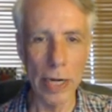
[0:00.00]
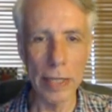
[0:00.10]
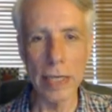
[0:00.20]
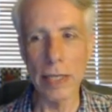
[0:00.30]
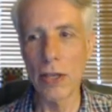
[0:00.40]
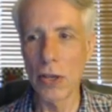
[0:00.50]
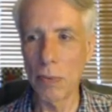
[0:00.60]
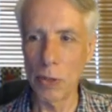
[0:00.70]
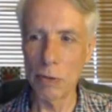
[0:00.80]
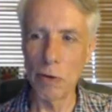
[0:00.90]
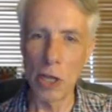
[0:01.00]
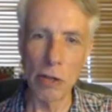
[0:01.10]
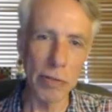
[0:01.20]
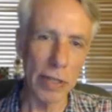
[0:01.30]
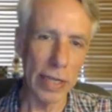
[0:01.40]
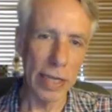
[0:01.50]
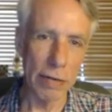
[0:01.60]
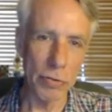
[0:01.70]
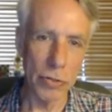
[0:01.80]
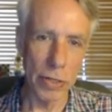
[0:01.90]
I think we'll evolve to that
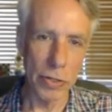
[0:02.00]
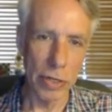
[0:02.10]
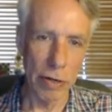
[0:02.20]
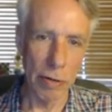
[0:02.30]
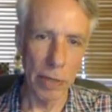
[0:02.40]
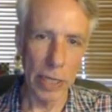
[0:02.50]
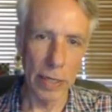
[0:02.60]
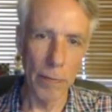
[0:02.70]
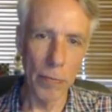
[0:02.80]
kind of structure here in a bit.